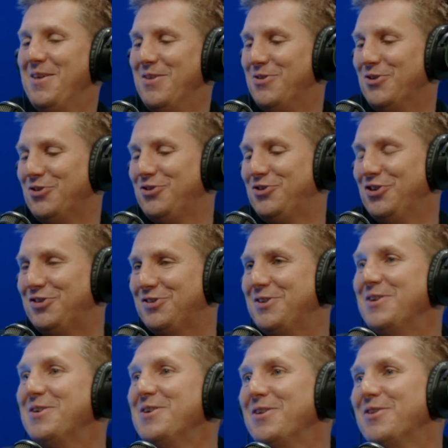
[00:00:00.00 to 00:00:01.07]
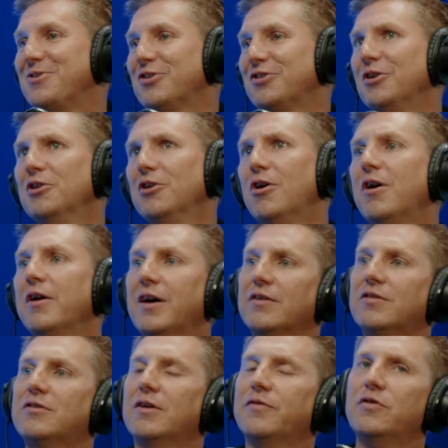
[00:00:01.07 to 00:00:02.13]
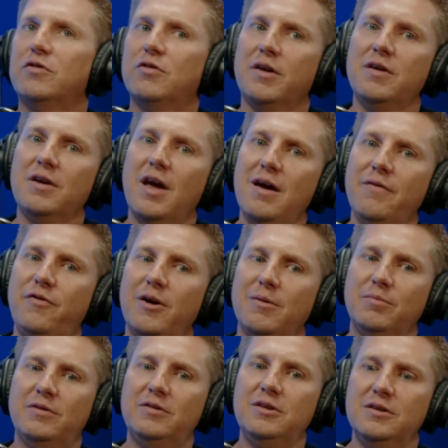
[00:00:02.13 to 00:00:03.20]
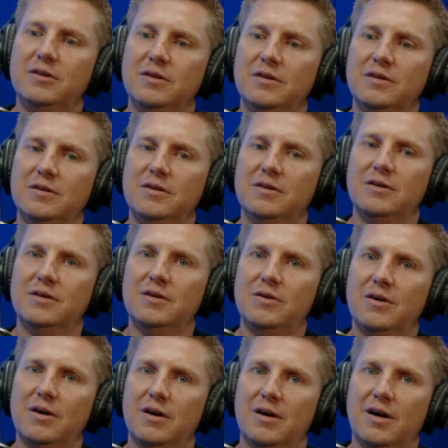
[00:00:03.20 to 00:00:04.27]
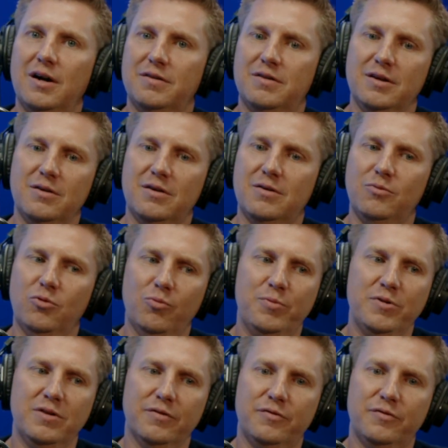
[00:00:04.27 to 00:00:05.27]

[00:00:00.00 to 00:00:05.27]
There's a lot of that stuff. And so I think FMT, will be the